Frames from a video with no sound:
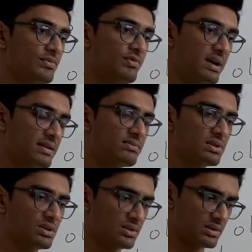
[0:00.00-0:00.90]
when
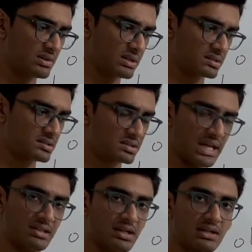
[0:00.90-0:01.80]
does this
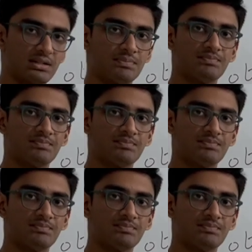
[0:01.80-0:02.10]
case occur?